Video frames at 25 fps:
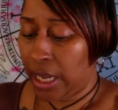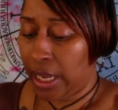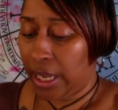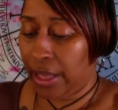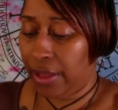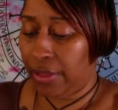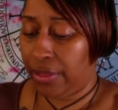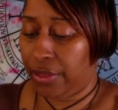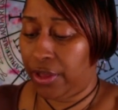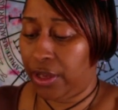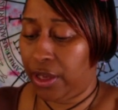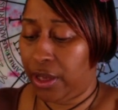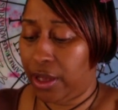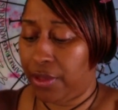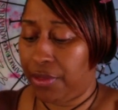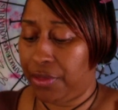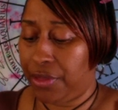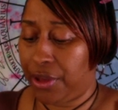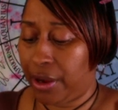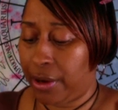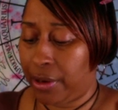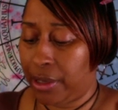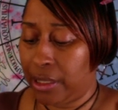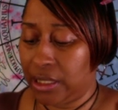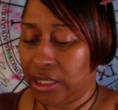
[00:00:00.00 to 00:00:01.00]
And then
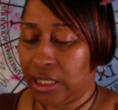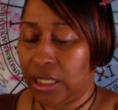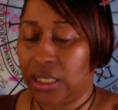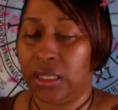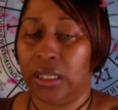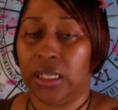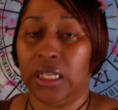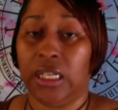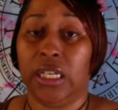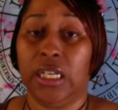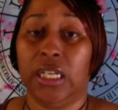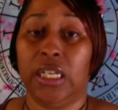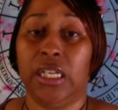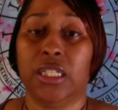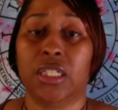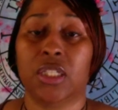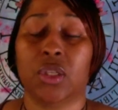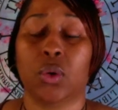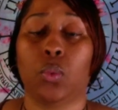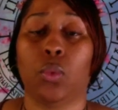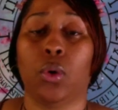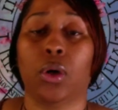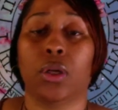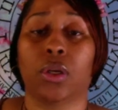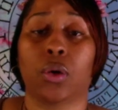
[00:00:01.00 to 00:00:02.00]
there is a need
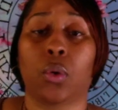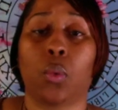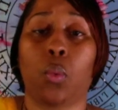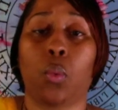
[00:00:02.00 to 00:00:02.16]
to want to